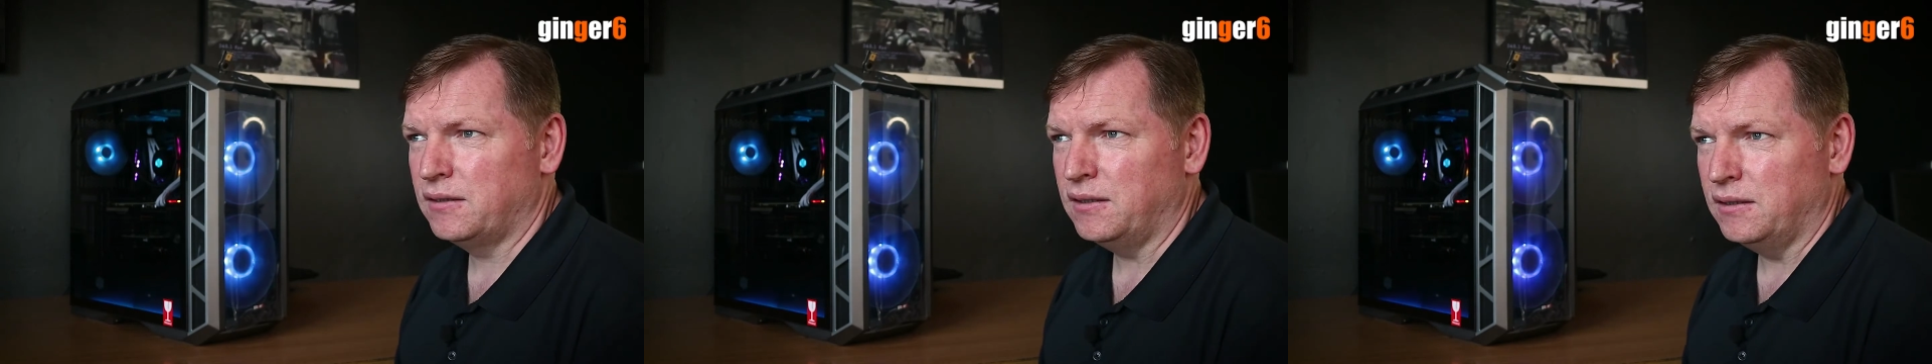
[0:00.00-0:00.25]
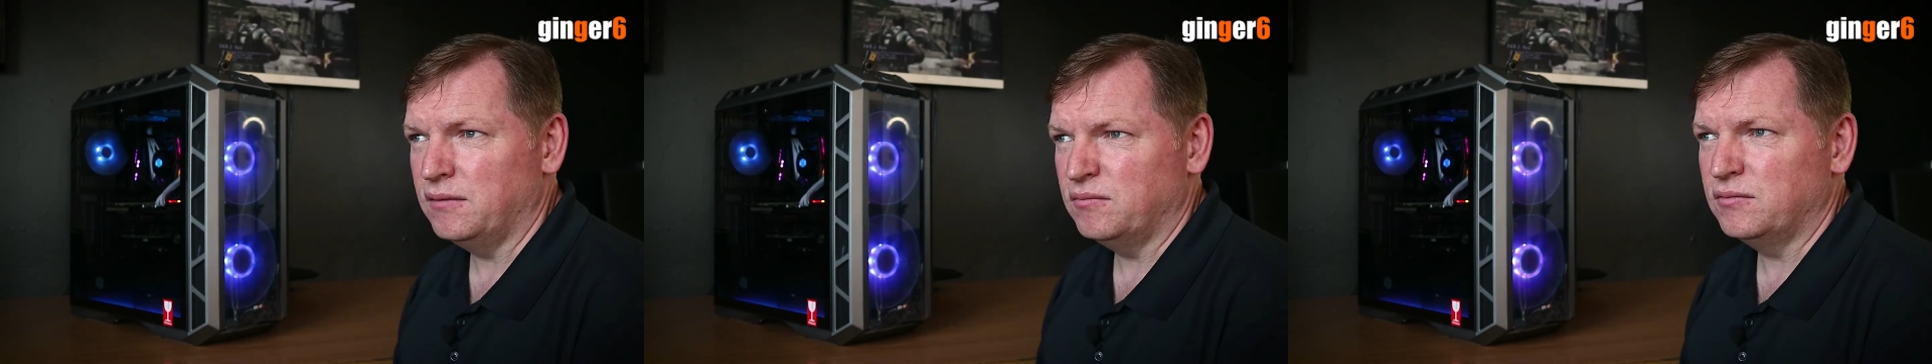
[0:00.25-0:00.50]

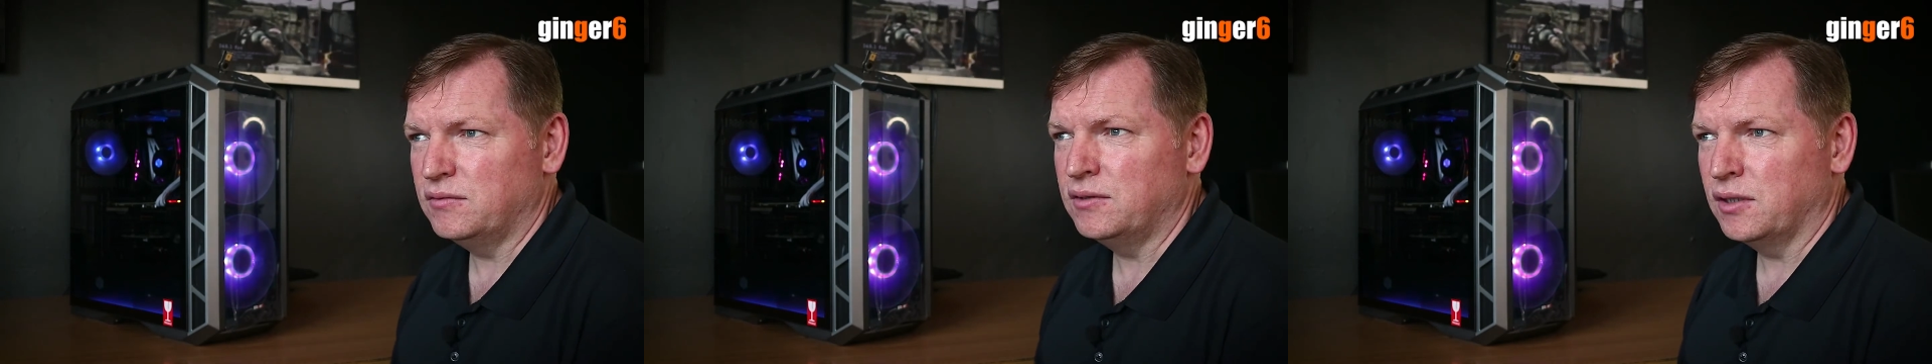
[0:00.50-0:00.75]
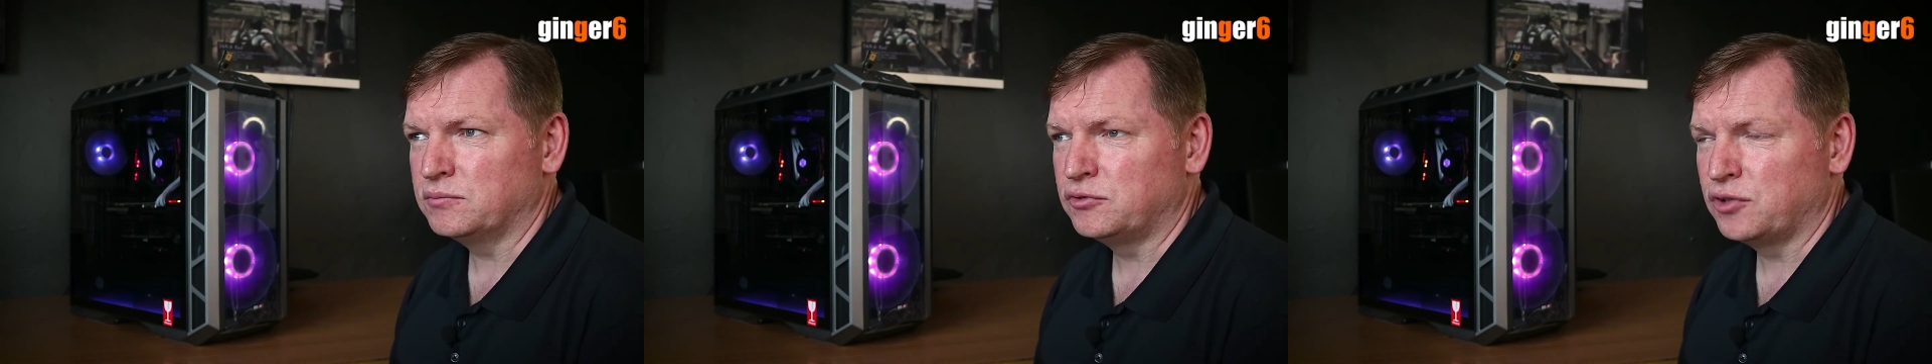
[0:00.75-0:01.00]
he,
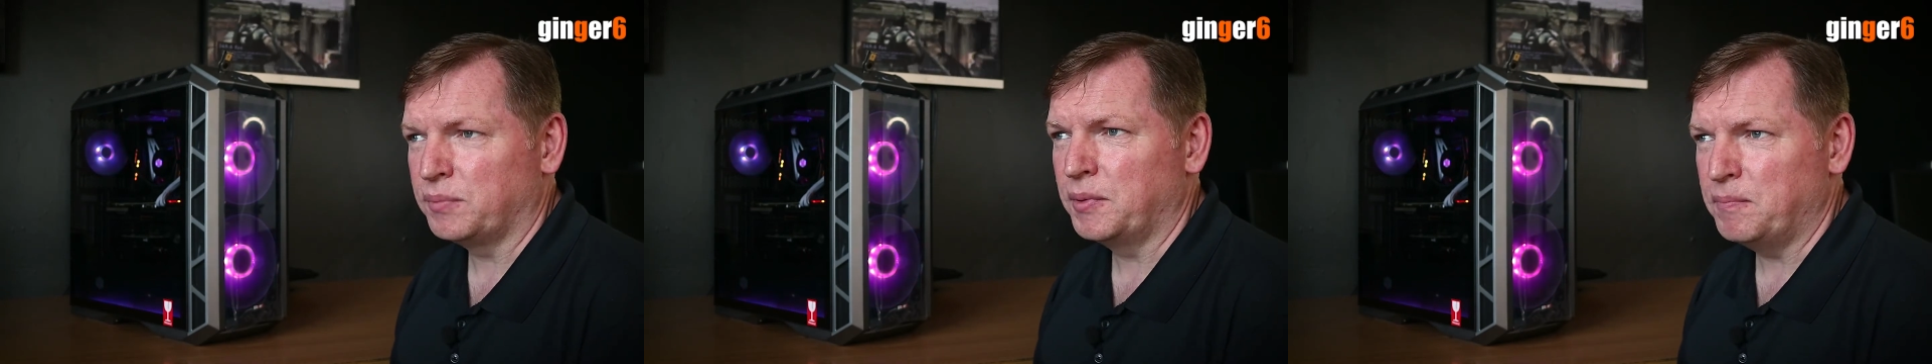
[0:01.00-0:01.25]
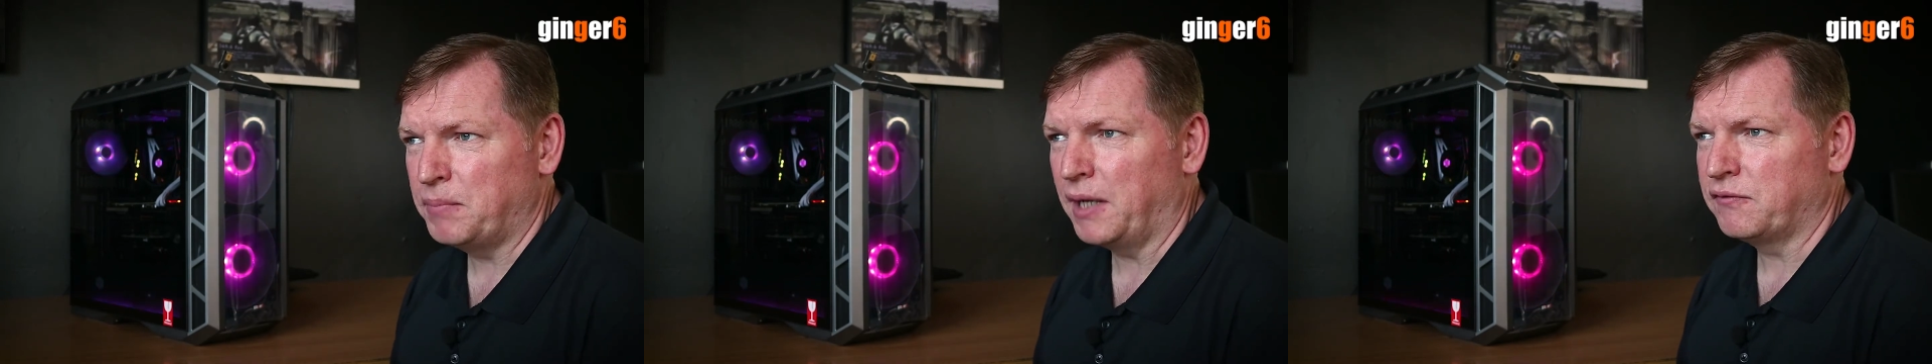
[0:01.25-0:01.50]
you know,
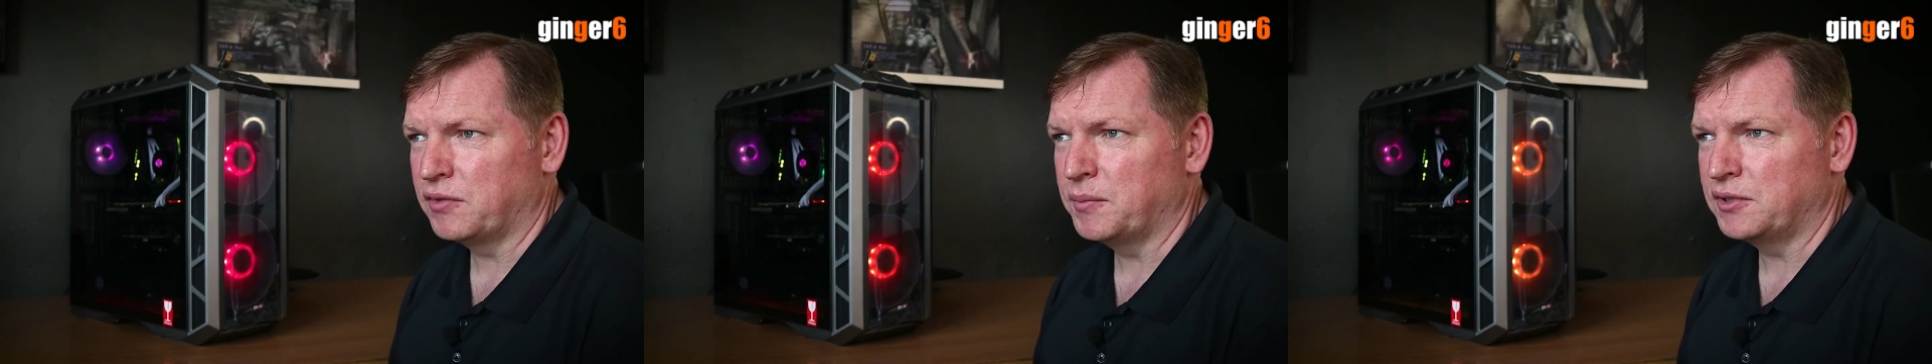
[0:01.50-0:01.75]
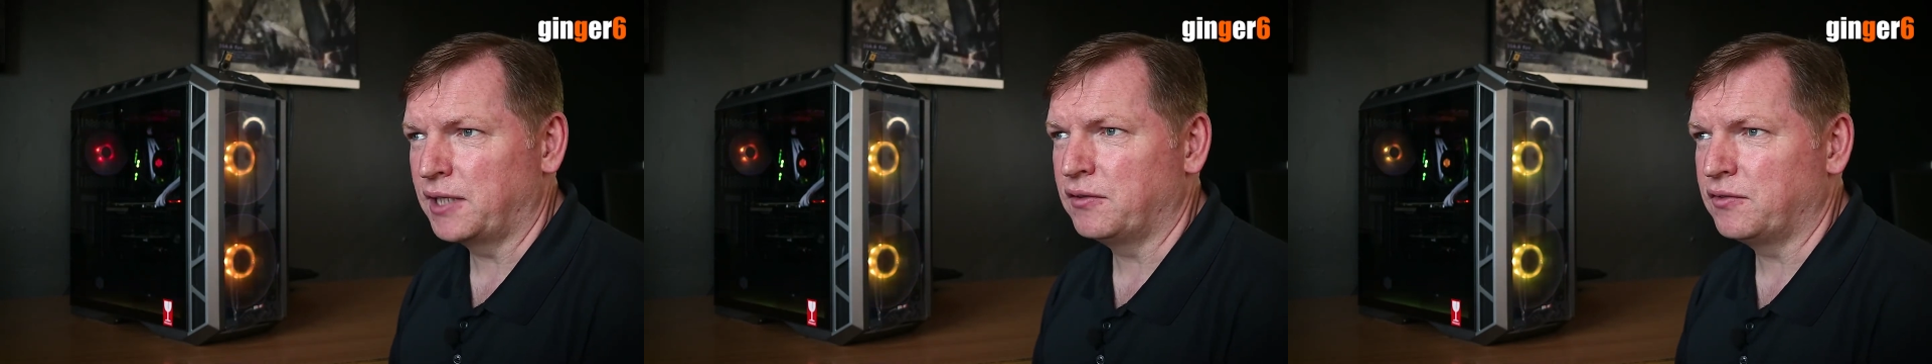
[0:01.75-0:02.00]
dropping back
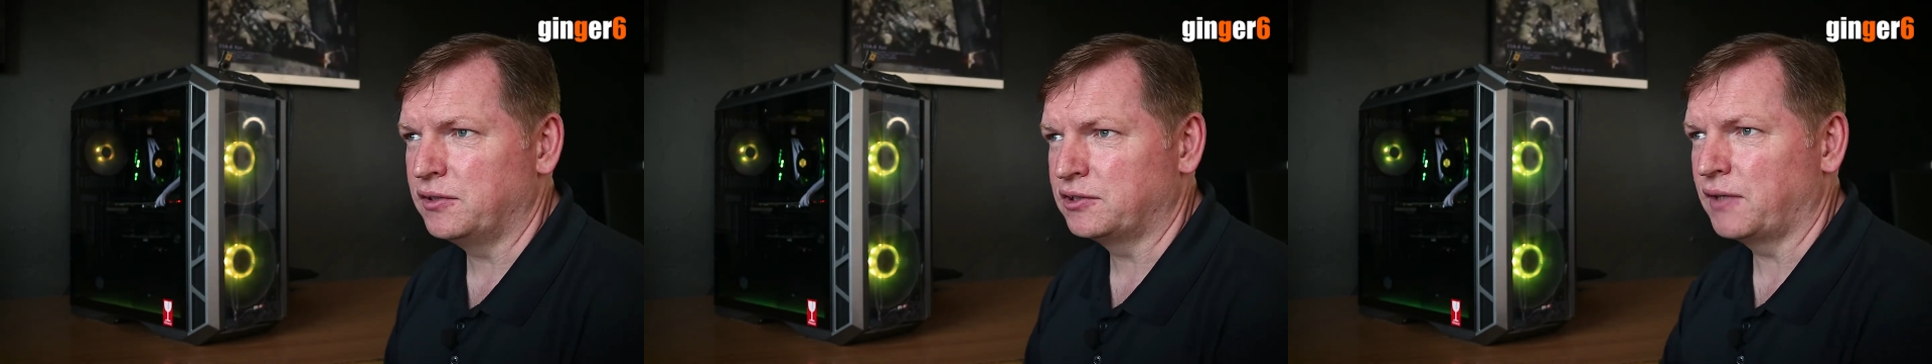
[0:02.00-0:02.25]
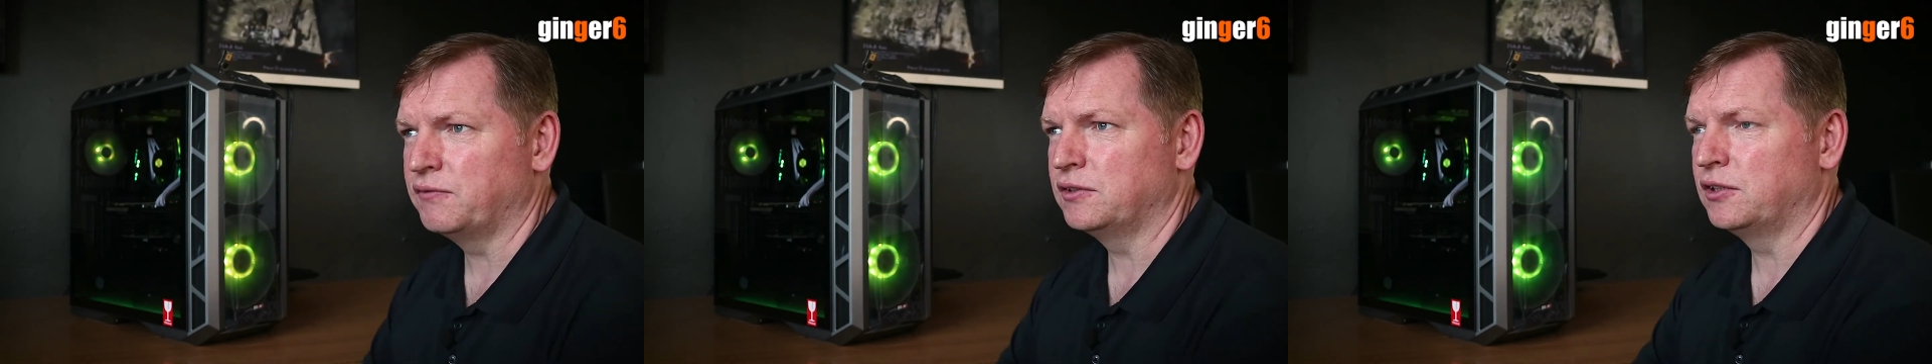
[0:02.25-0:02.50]
from a
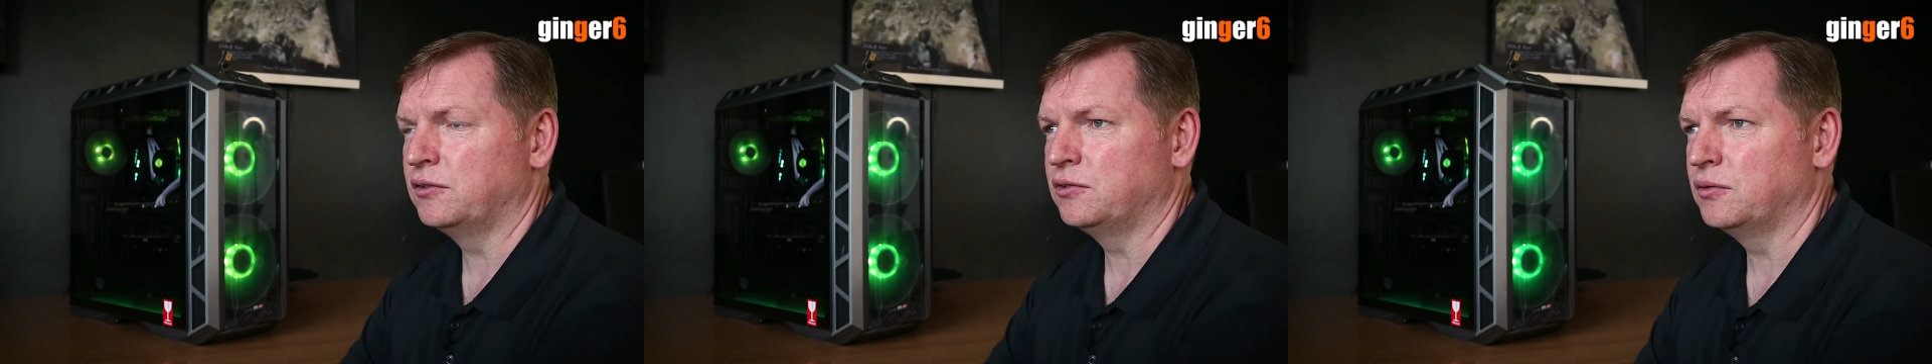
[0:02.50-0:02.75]
Z370